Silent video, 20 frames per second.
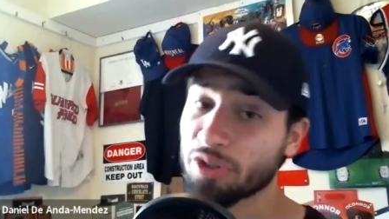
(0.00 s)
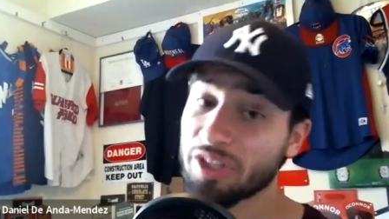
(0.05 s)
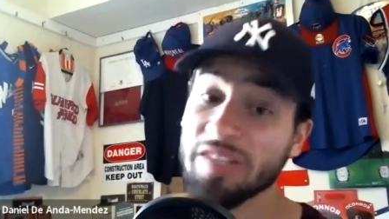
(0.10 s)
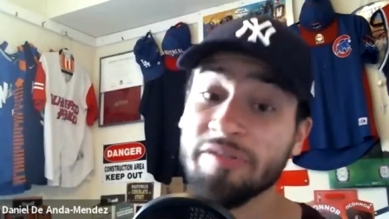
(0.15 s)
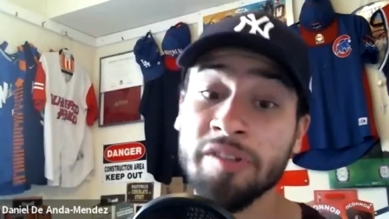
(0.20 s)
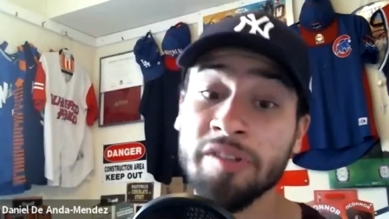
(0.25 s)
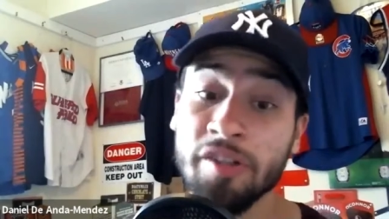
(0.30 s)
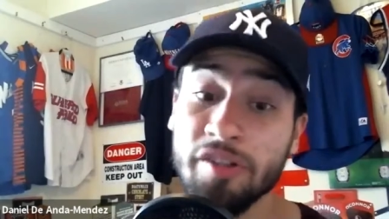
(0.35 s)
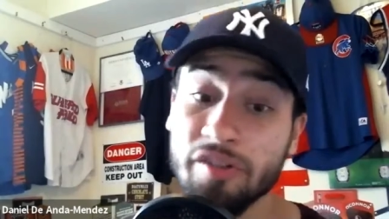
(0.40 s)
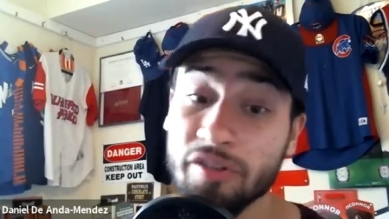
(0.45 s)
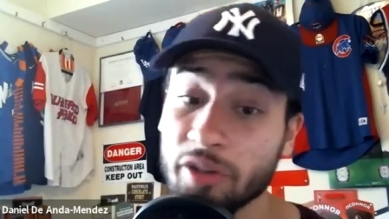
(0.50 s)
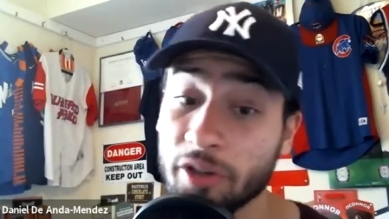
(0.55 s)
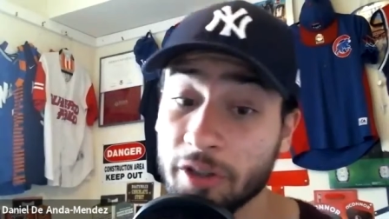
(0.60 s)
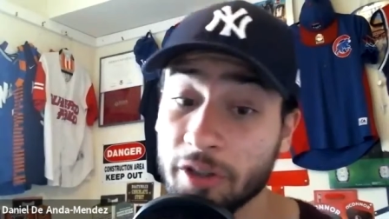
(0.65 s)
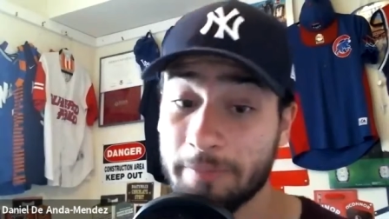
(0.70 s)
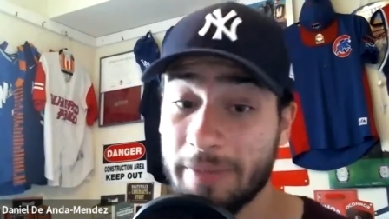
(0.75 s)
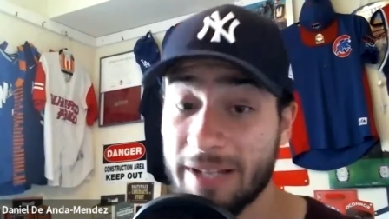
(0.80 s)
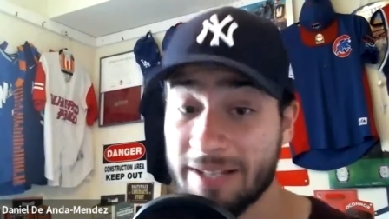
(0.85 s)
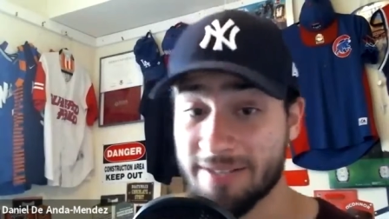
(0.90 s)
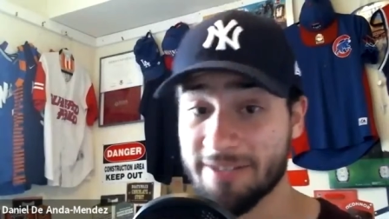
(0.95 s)
even the
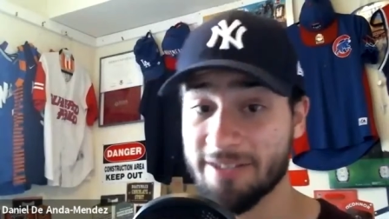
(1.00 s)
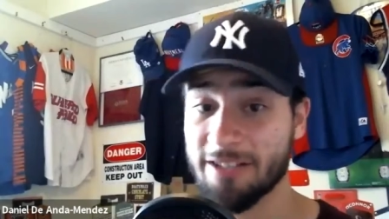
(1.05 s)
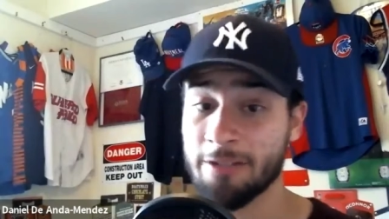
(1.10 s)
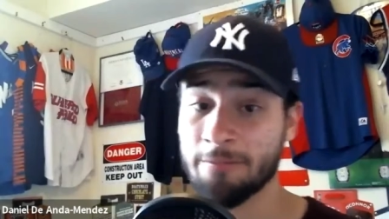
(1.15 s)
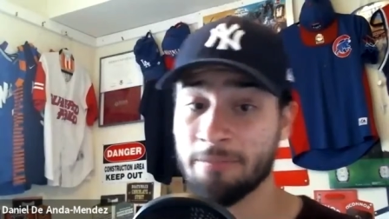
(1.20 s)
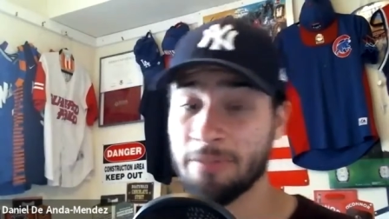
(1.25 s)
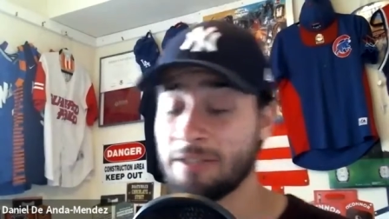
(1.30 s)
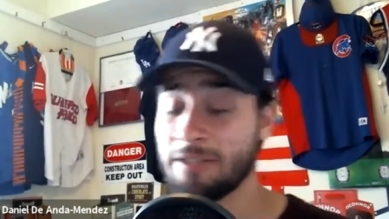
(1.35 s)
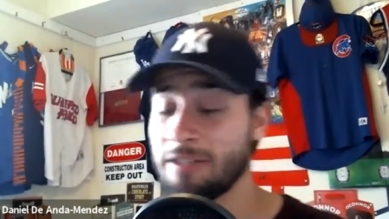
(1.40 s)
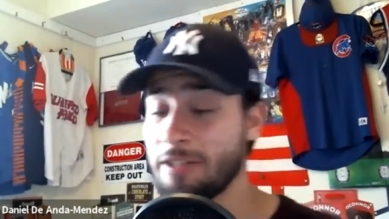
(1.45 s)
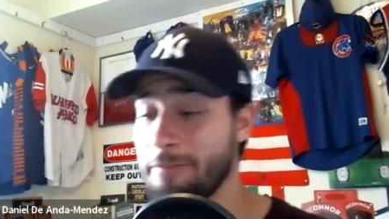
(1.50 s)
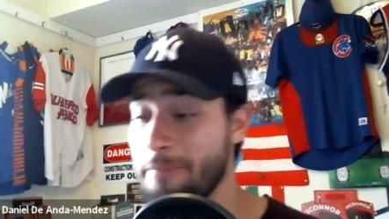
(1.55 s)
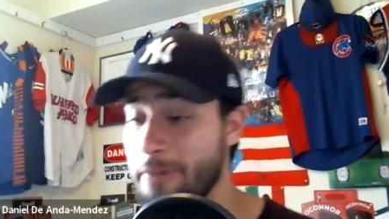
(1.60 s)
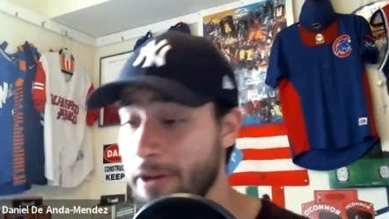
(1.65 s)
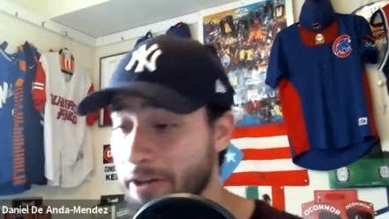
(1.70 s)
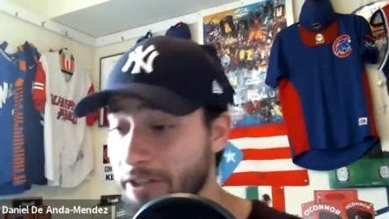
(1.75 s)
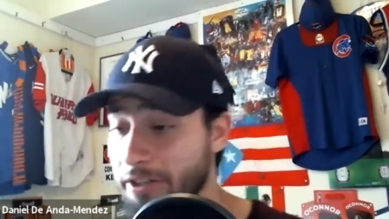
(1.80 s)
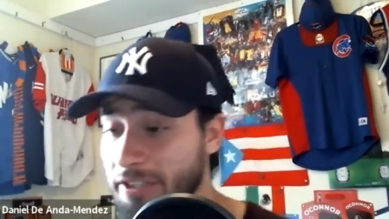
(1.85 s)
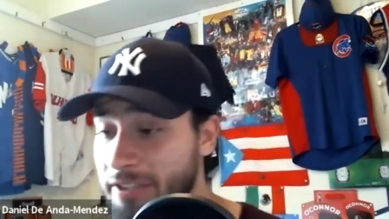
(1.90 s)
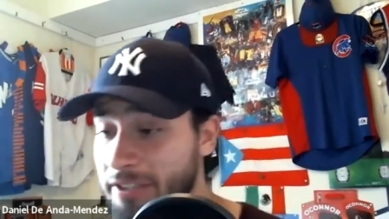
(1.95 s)
third best team in the
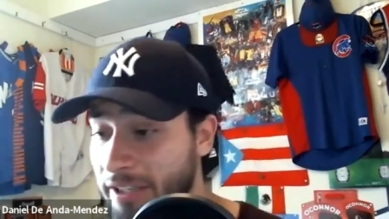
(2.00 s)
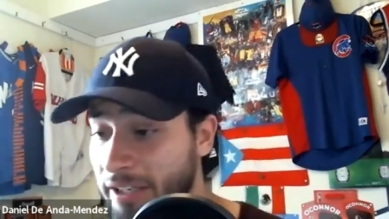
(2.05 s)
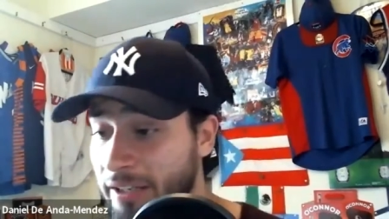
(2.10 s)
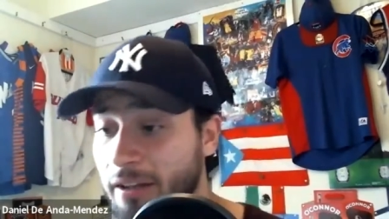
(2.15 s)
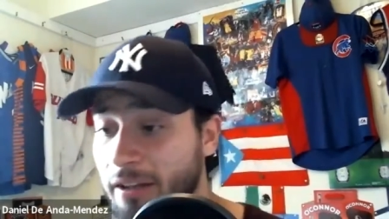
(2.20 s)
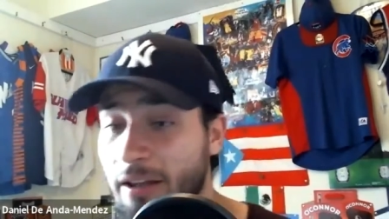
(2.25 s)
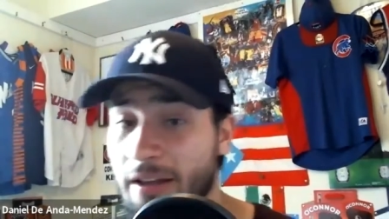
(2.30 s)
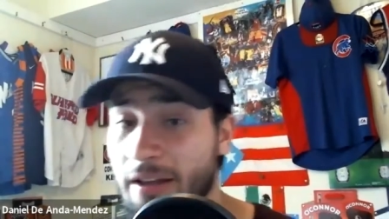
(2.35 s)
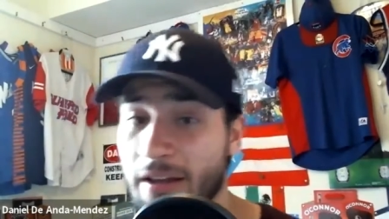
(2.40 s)
American League.